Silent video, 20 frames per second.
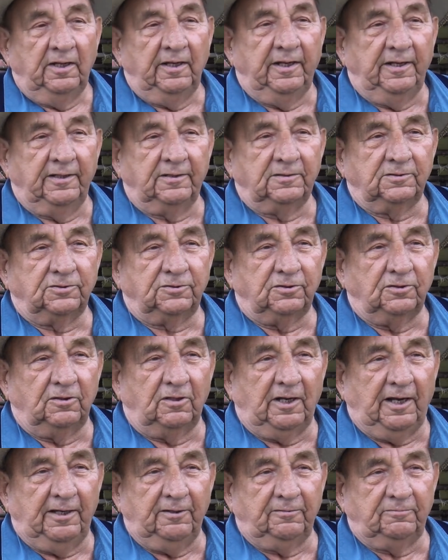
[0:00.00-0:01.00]
And so
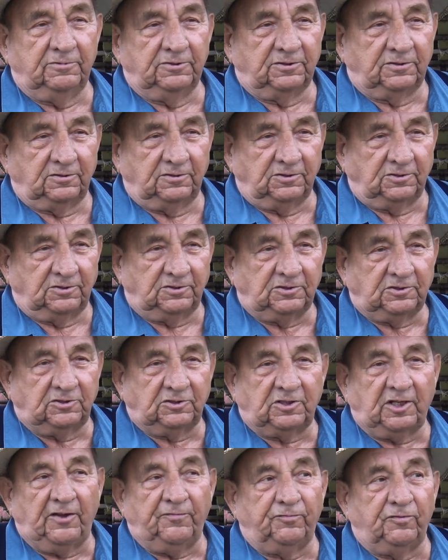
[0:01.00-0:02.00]
I was a
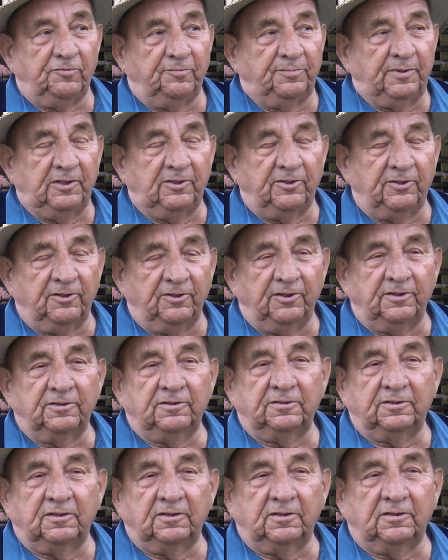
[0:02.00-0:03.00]
successful bidder
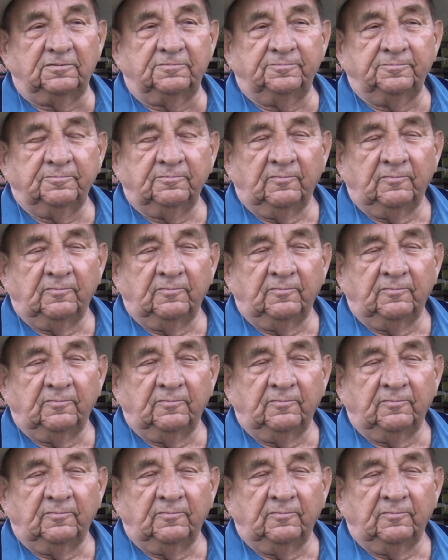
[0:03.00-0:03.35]
and uh,